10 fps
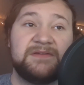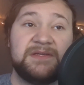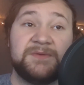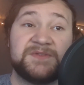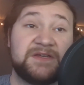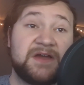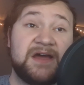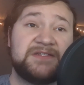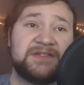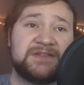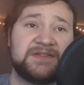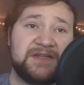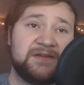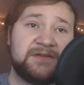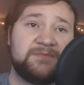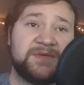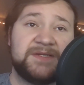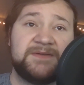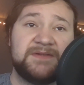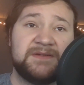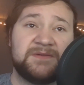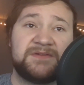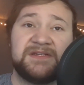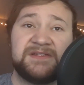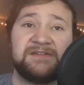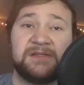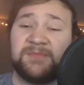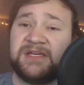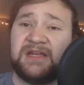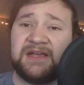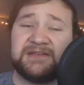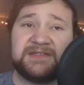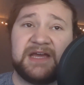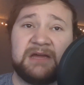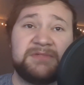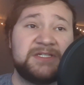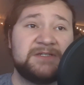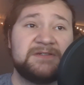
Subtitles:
He was unconscious still, but it looked as if the bleeding had stopped.